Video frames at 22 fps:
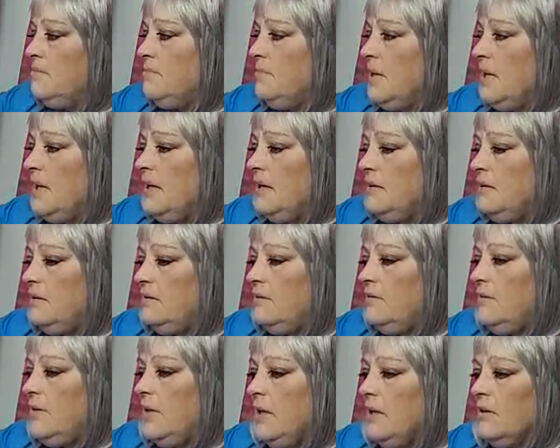but
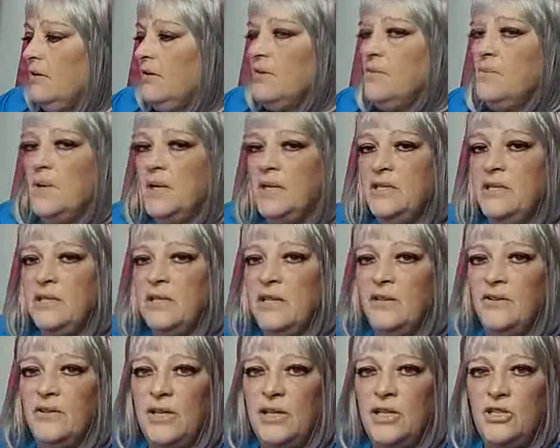they're the ones
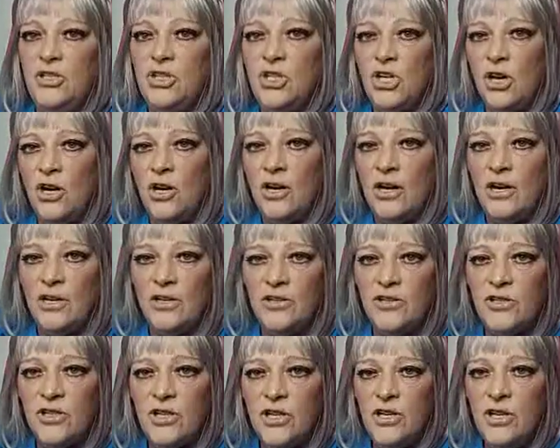that are in
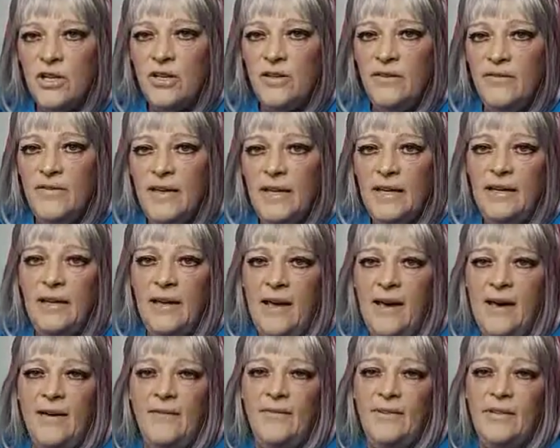charge that
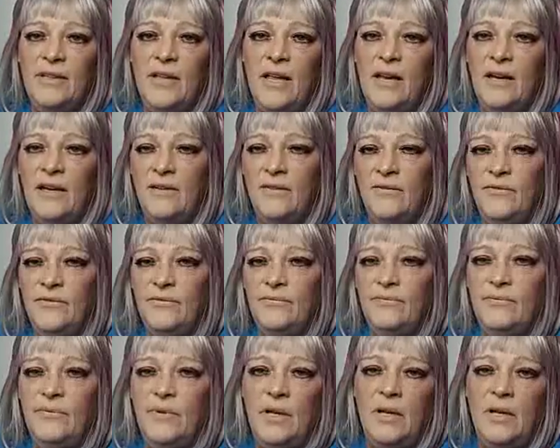have a lot of.